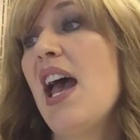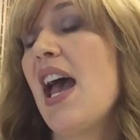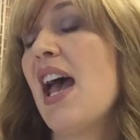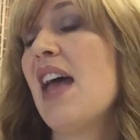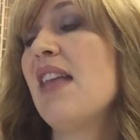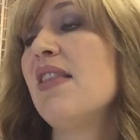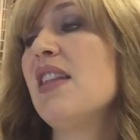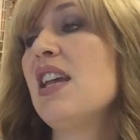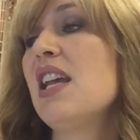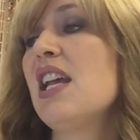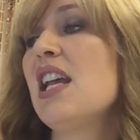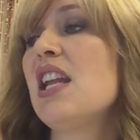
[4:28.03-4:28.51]

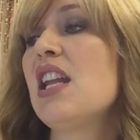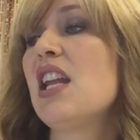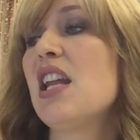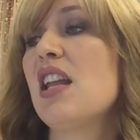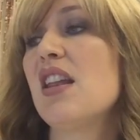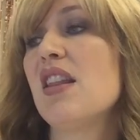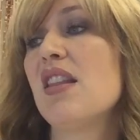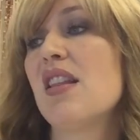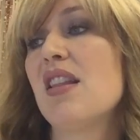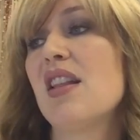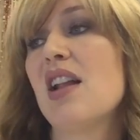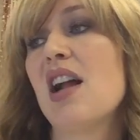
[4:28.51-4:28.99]
And then
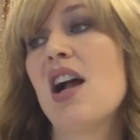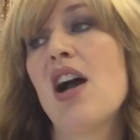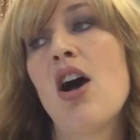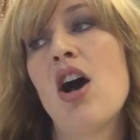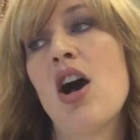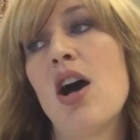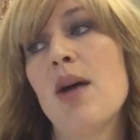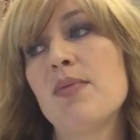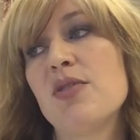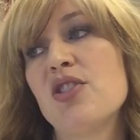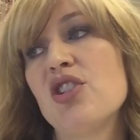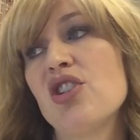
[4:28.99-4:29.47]

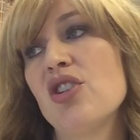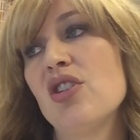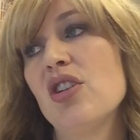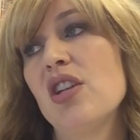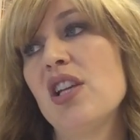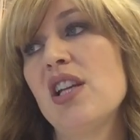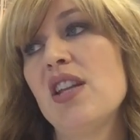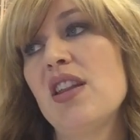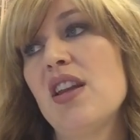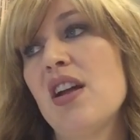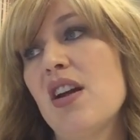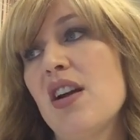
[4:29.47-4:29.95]

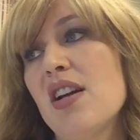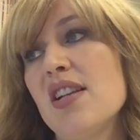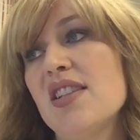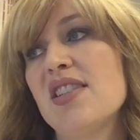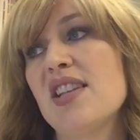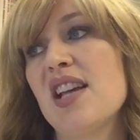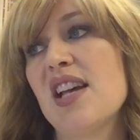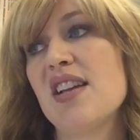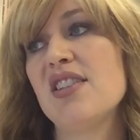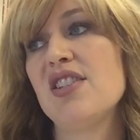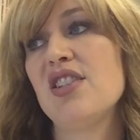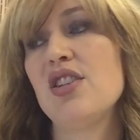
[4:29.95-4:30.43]
optionally there it
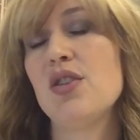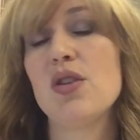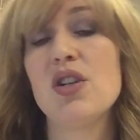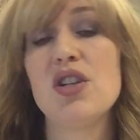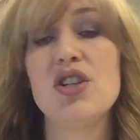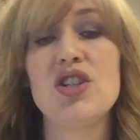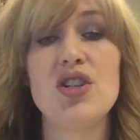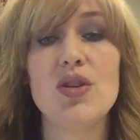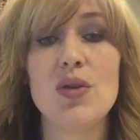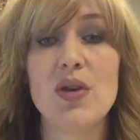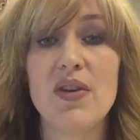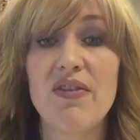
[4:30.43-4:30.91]
says you
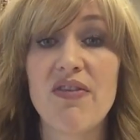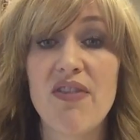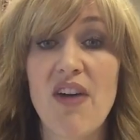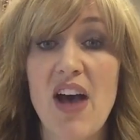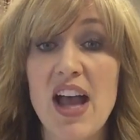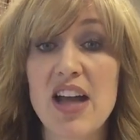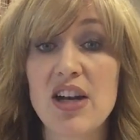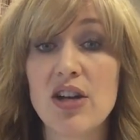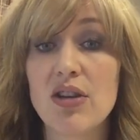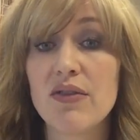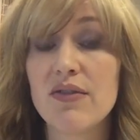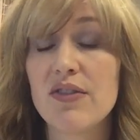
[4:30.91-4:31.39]
can do a
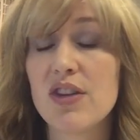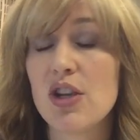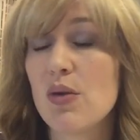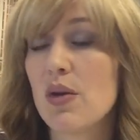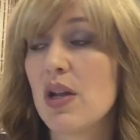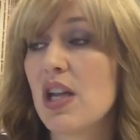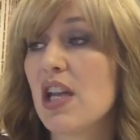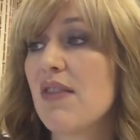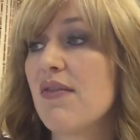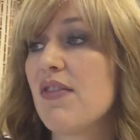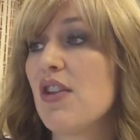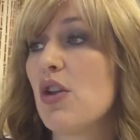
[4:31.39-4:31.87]
final
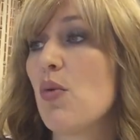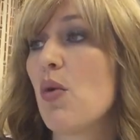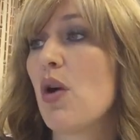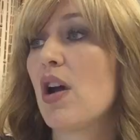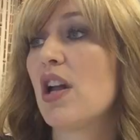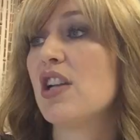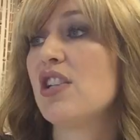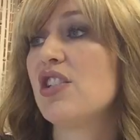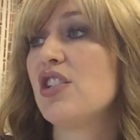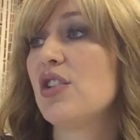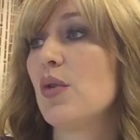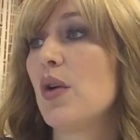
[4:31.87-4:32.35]
viewing if you
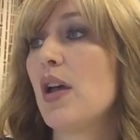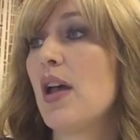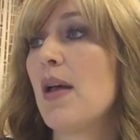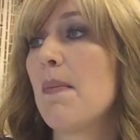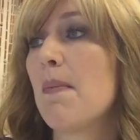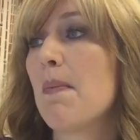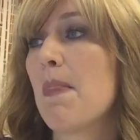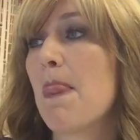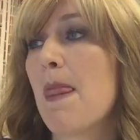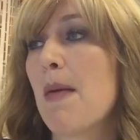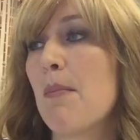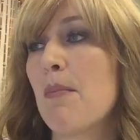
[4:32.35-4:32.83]
want to do
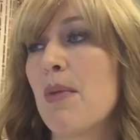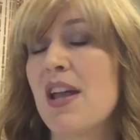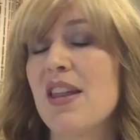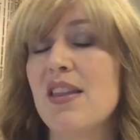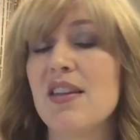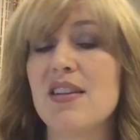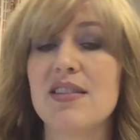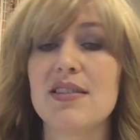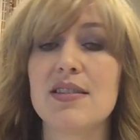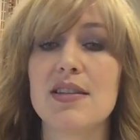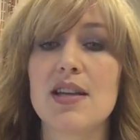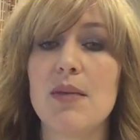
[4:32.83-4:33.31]
it. By
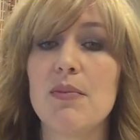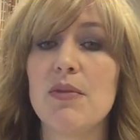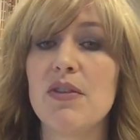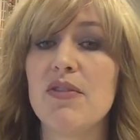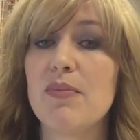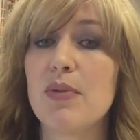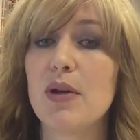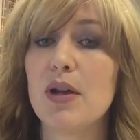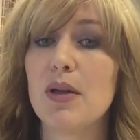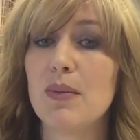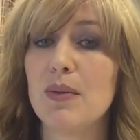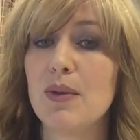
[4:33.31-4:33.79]
this time
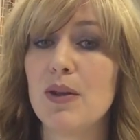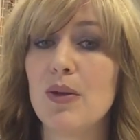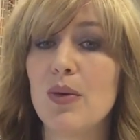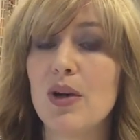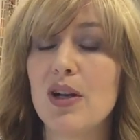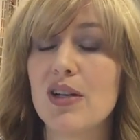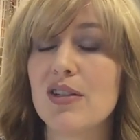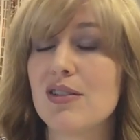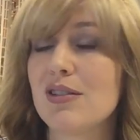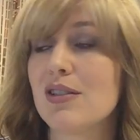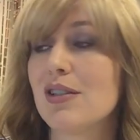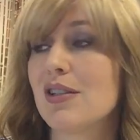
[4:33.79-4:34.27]
you've probably
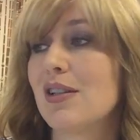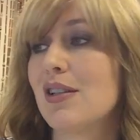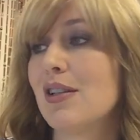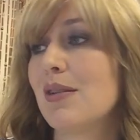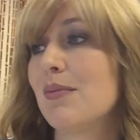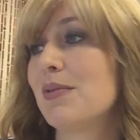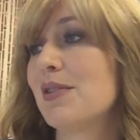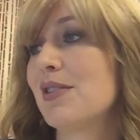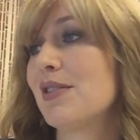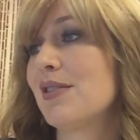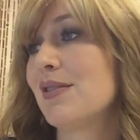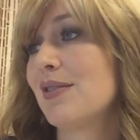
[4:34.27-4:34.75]
watched the
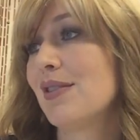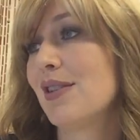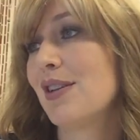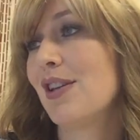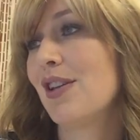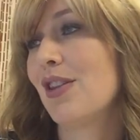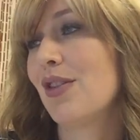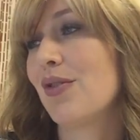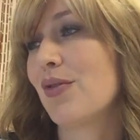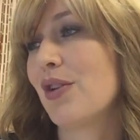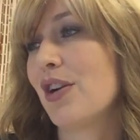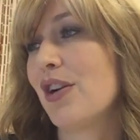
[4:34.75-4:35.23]
clips
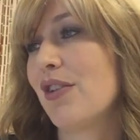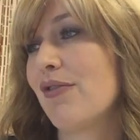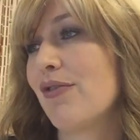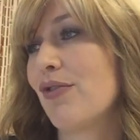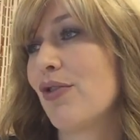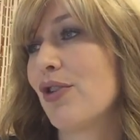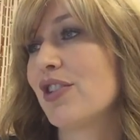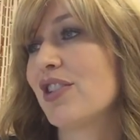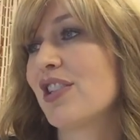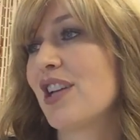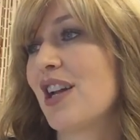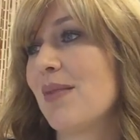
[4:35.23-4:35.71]
3 or
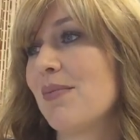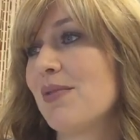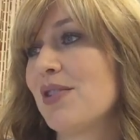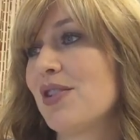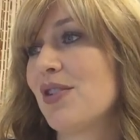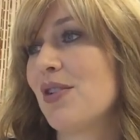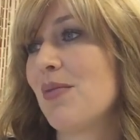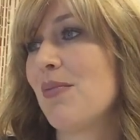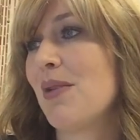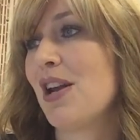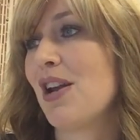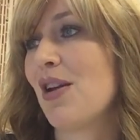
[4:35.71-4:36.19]
4 times,
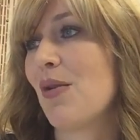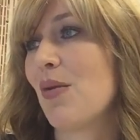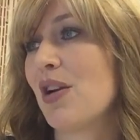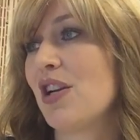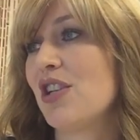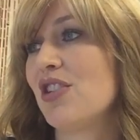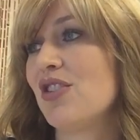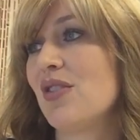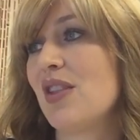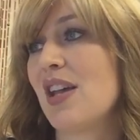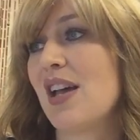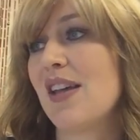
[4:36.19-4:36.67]
so you may not
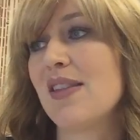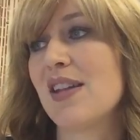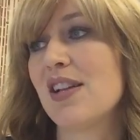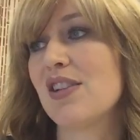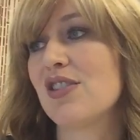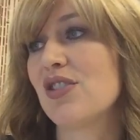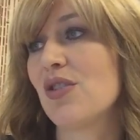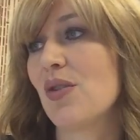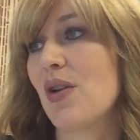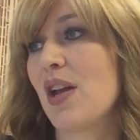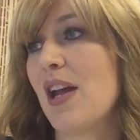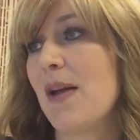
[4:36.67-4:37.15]
want to do that.
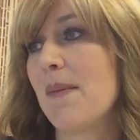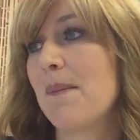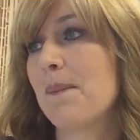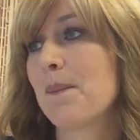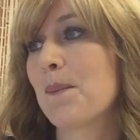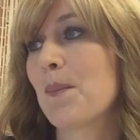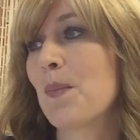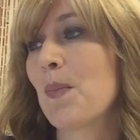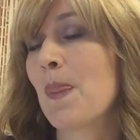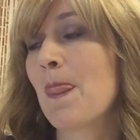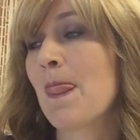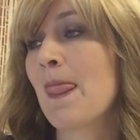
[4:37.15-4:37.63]
That's okay.
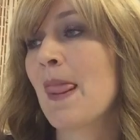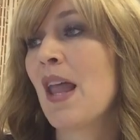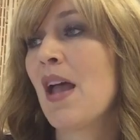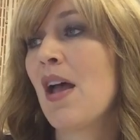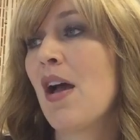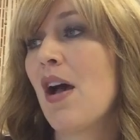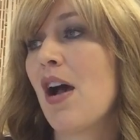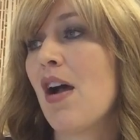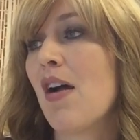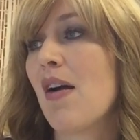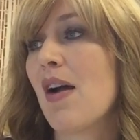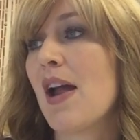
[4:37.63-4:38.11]

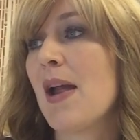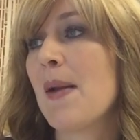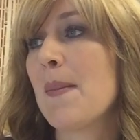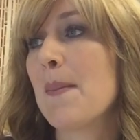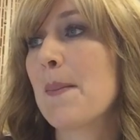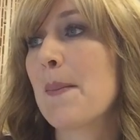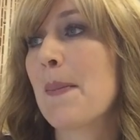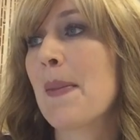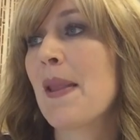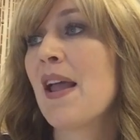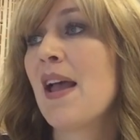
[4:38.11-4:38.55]
All right.